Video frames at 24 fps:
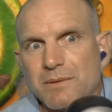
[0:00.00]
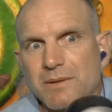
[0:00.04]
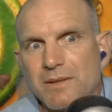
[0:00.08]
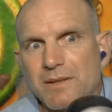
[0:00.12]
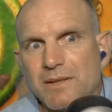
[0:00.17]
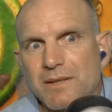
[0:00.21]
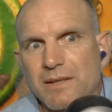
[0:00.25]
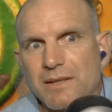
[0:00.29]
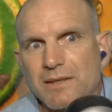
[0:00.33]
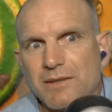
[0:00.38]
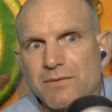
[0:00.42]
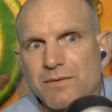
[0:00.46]
the
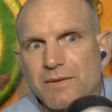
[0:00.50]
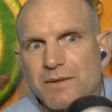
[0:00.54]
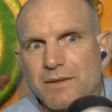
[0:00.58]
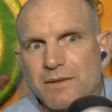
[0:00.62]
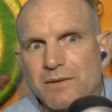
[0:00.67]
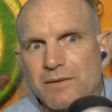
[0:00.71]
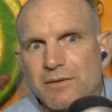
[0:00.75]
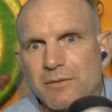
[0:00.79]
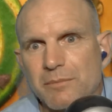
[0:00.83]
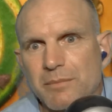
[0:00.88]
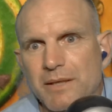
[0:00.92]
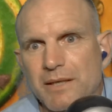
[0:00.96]
next video
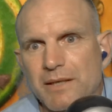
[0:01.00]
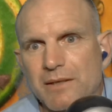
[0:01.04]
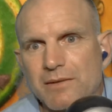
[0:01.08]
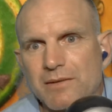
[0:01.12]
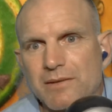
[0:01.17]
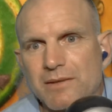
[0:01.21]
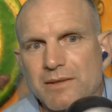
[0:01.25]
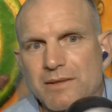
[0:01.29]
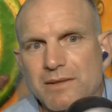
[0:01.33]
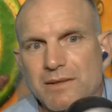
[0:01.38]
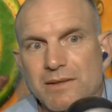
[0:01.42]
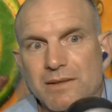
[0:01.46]
is
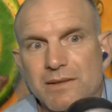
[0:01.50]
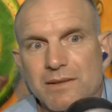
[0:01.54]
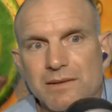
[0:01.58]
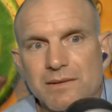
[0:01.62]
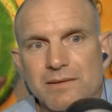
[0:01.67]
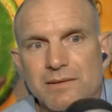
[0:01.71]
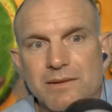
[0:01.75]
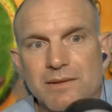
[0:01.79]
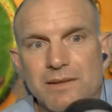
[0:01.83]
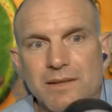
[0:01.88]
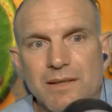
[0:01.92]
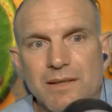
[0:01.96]
about, because